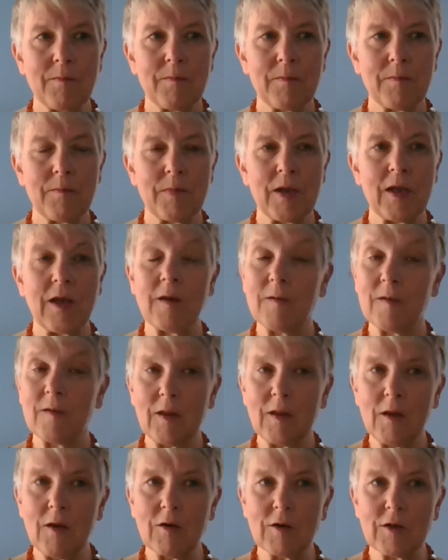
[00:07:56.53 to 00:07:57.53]
because a
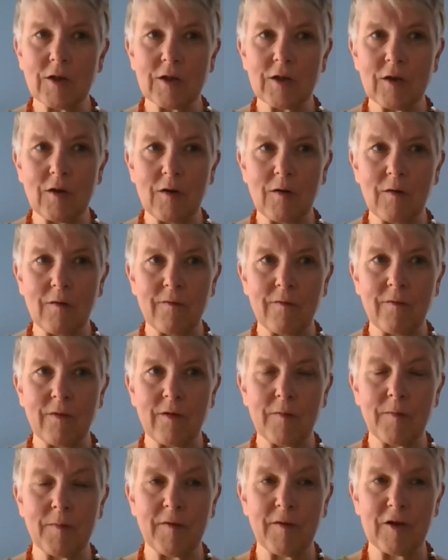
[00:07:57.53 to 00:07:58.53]
lot of
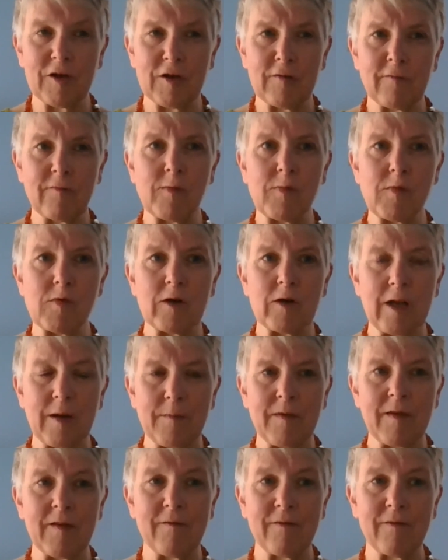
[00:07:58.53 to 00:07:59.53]
professional football
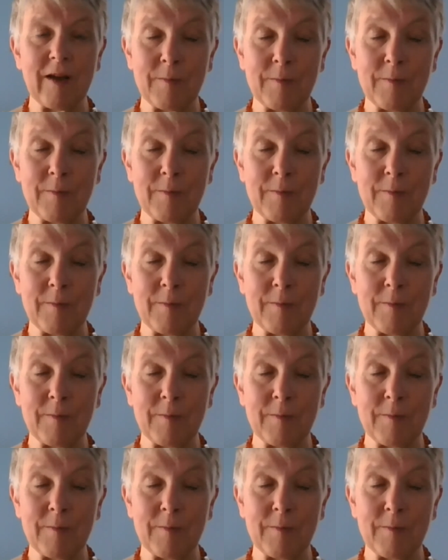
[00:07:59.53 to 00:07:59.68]
clubs, in fact